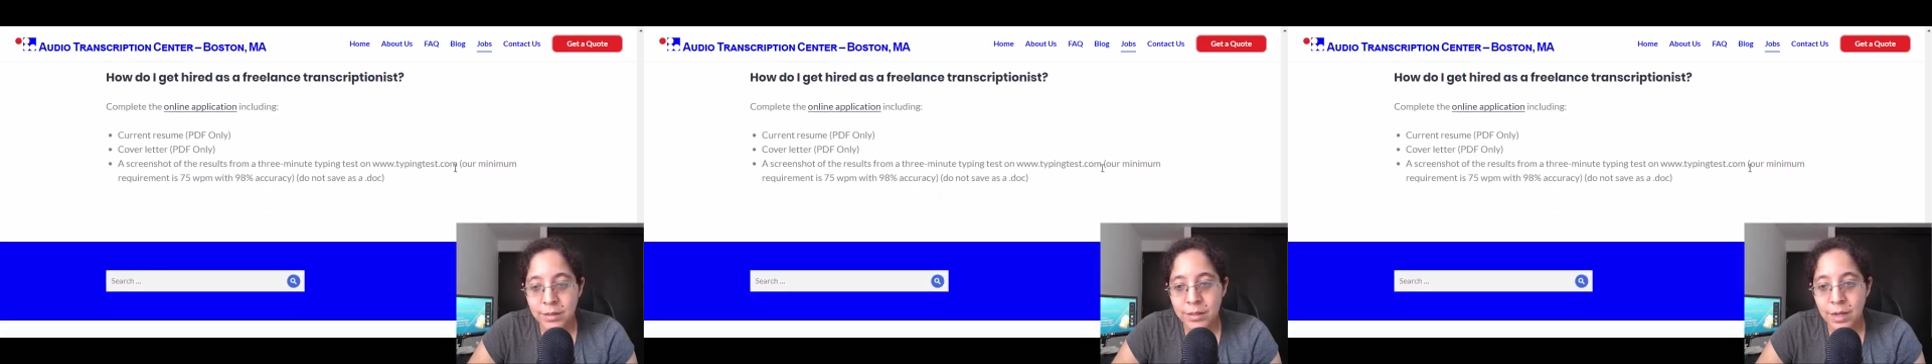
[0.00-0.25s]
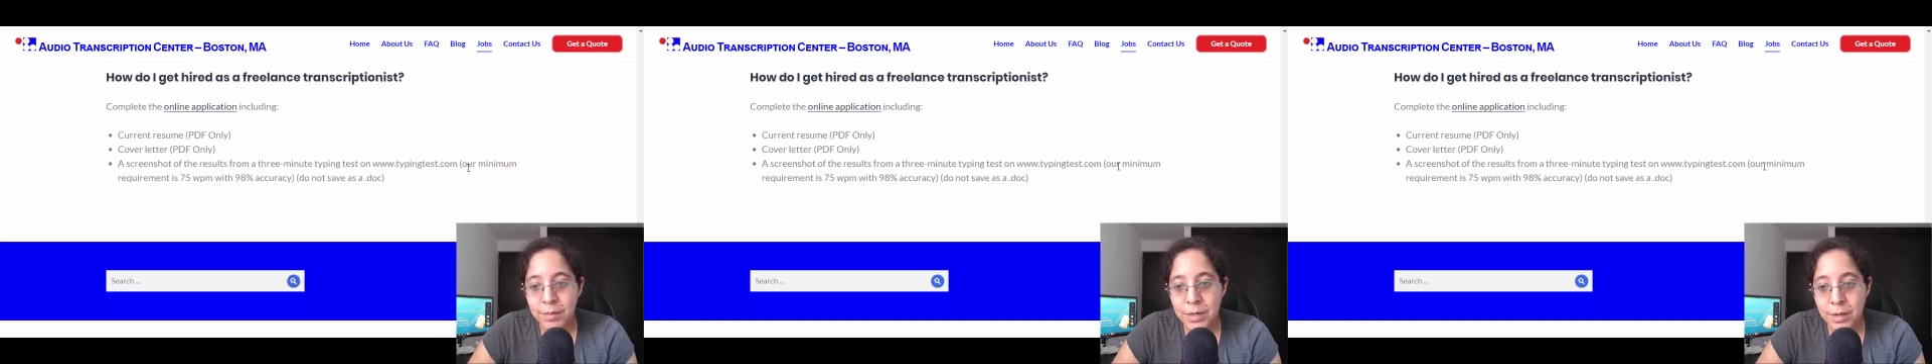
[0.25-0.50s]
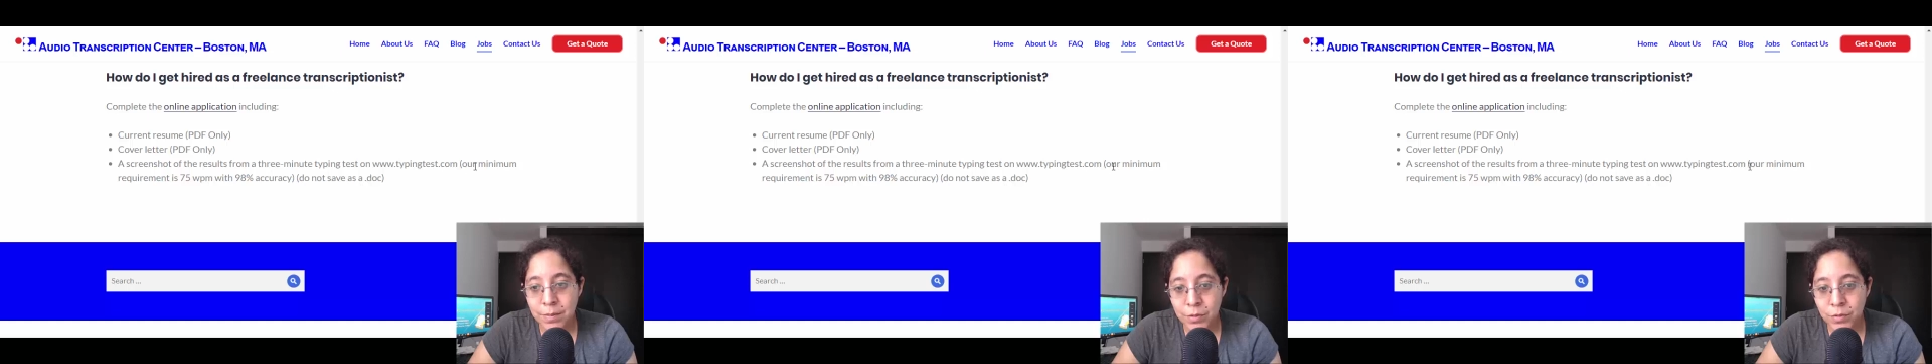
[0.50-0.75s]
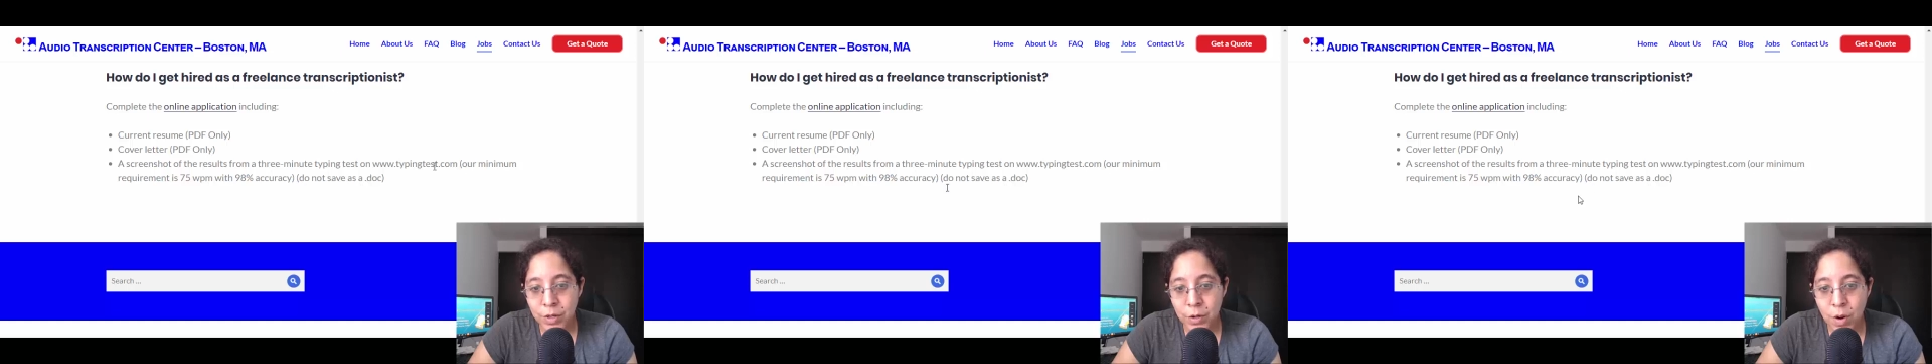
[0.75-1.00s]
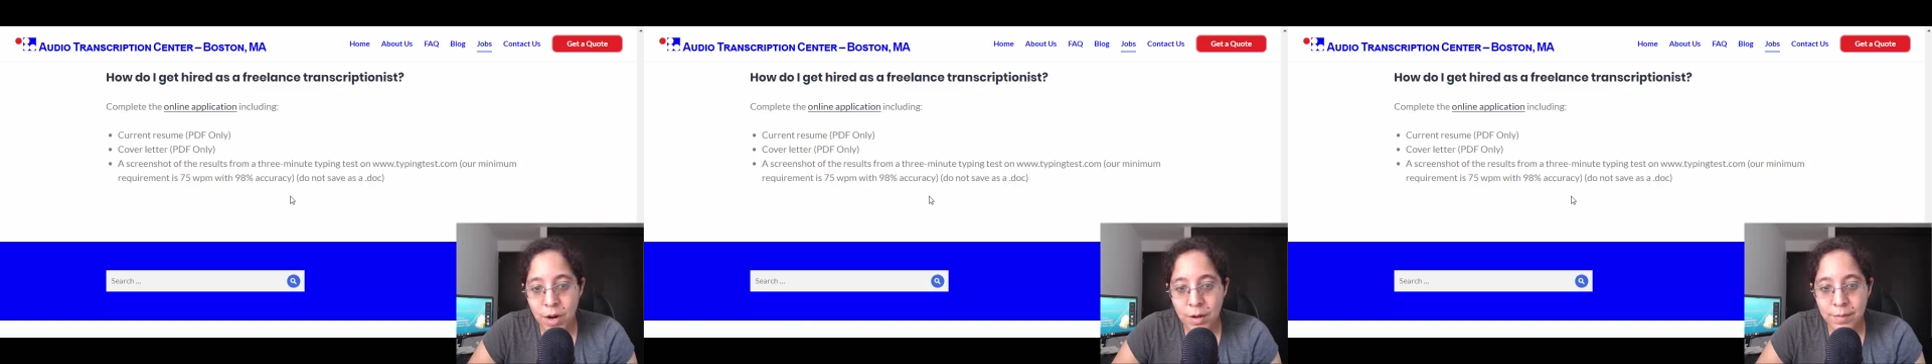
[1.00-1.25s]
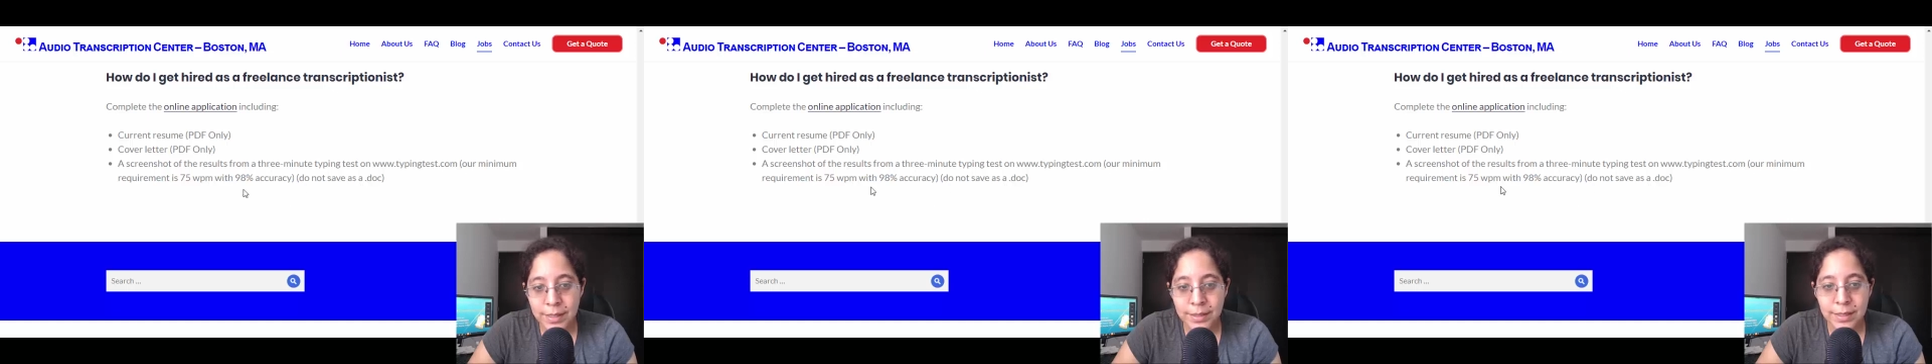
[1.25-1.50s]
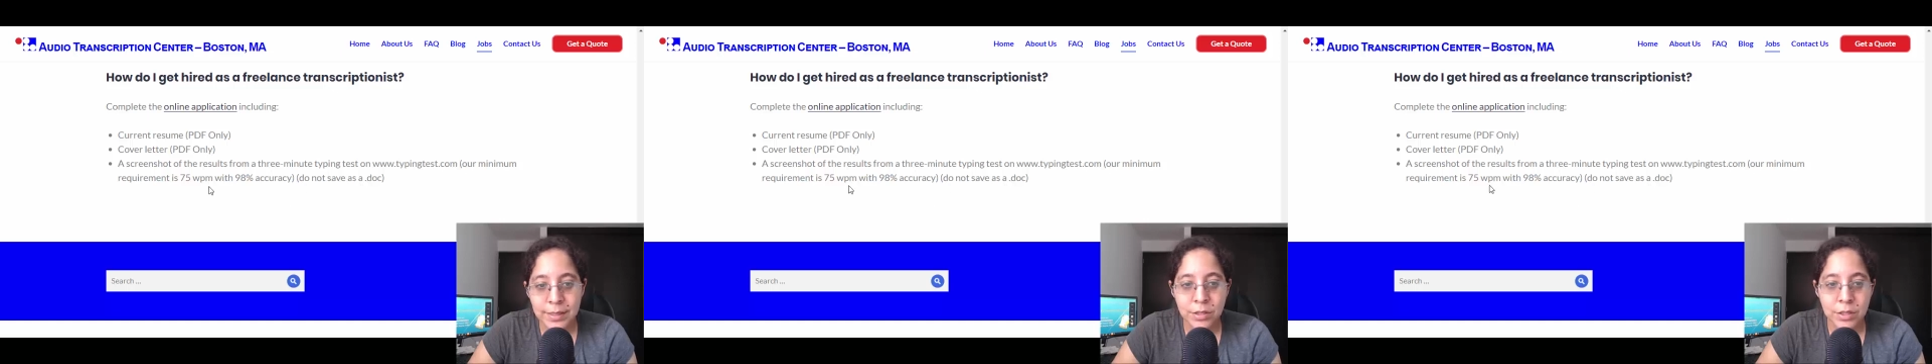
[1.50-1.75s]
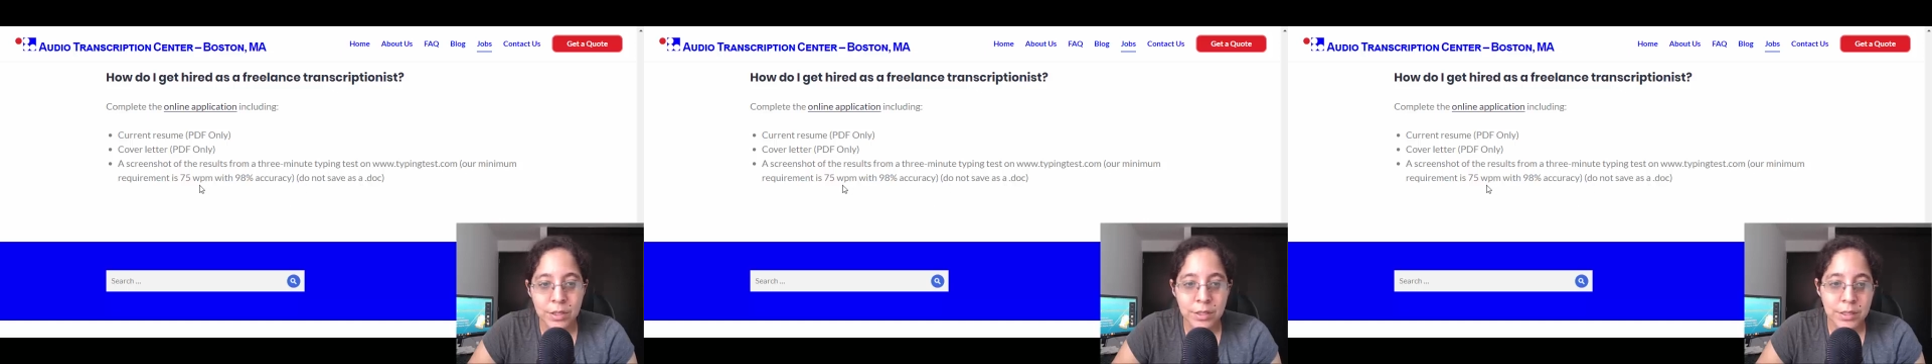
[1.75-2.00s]
The minimum requirement
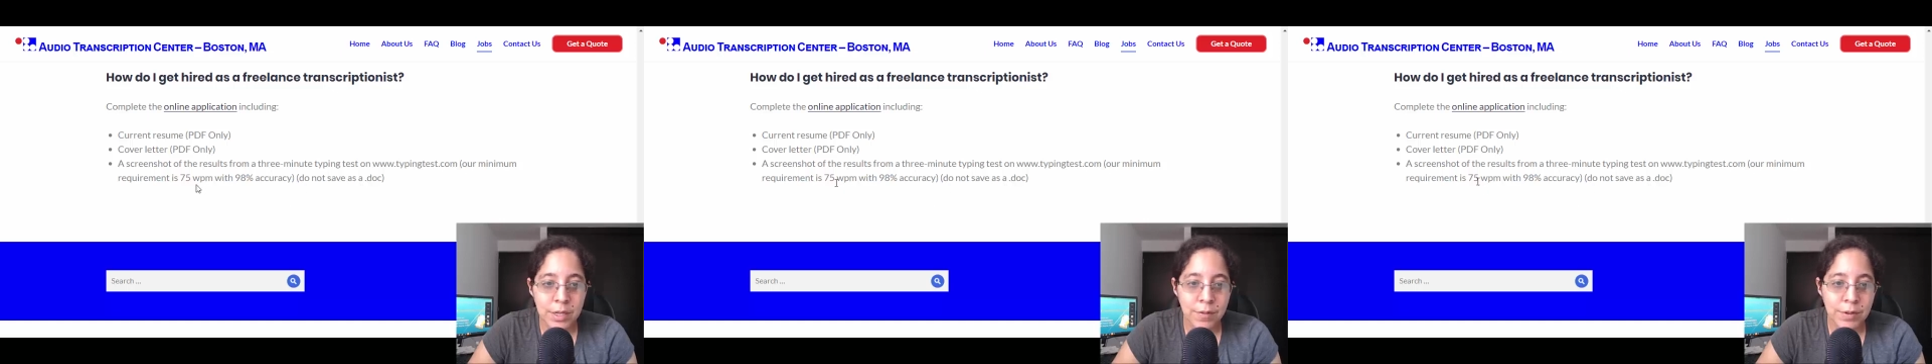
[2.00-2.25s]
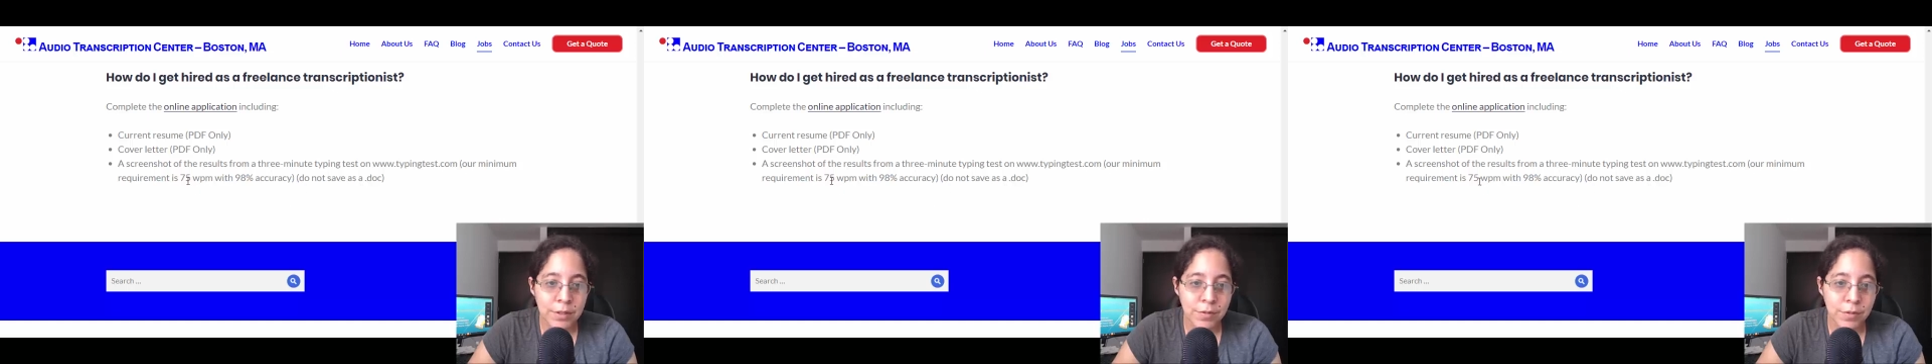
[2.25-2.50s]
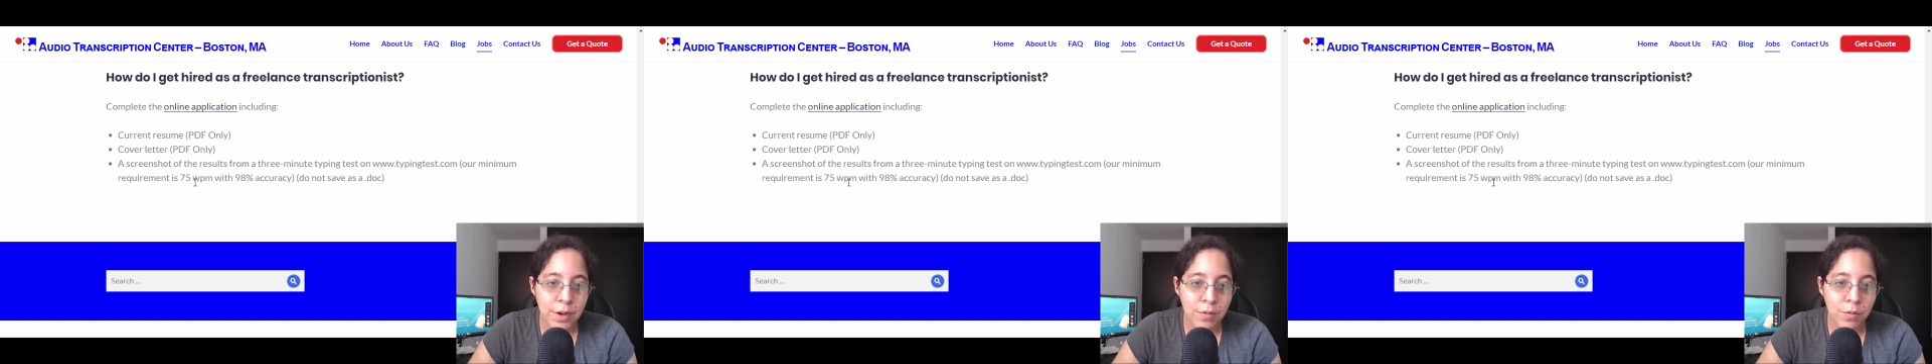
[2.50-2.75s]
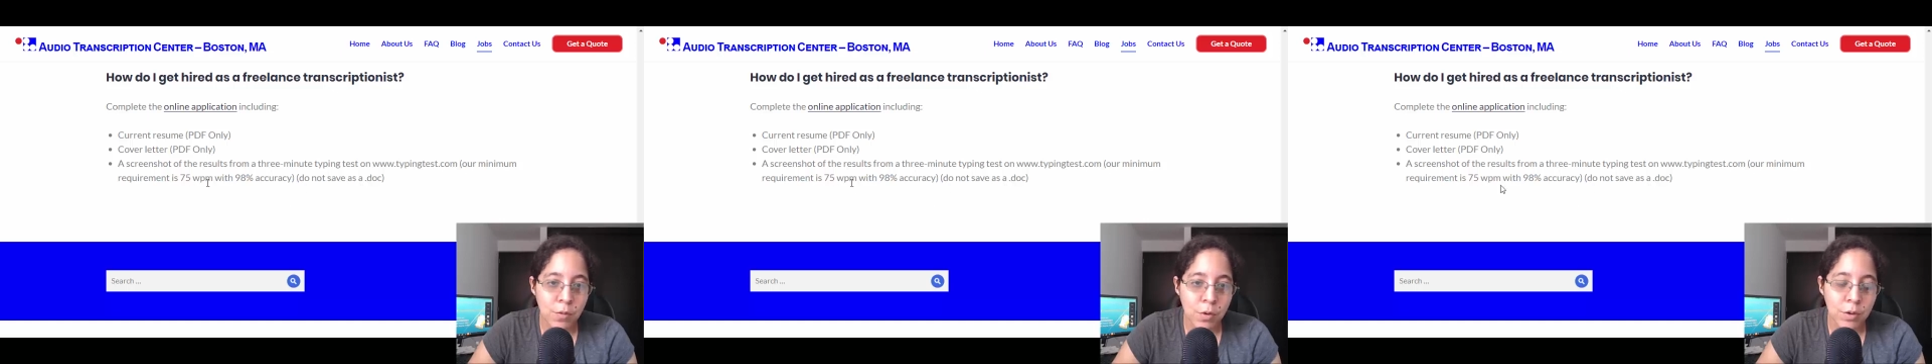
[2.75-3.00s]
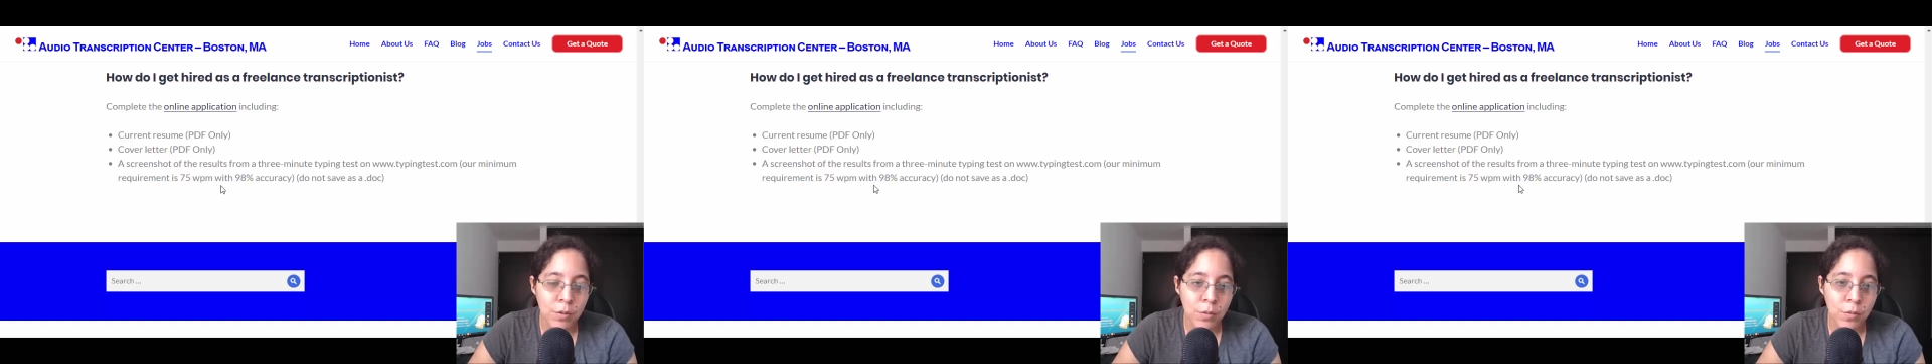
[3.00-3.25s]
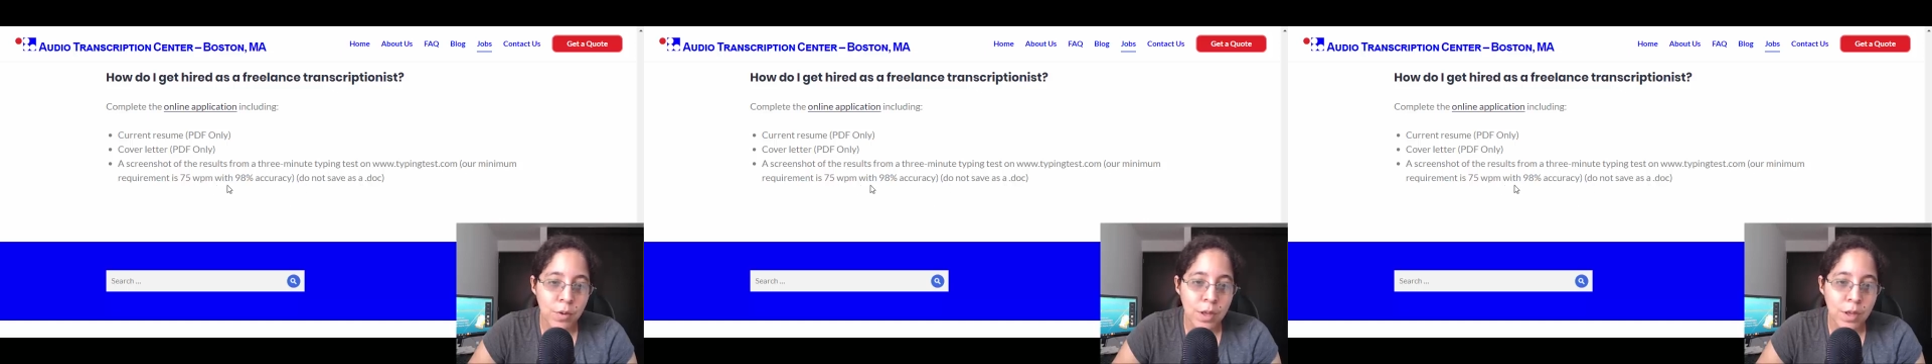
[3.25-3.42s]
is 75 words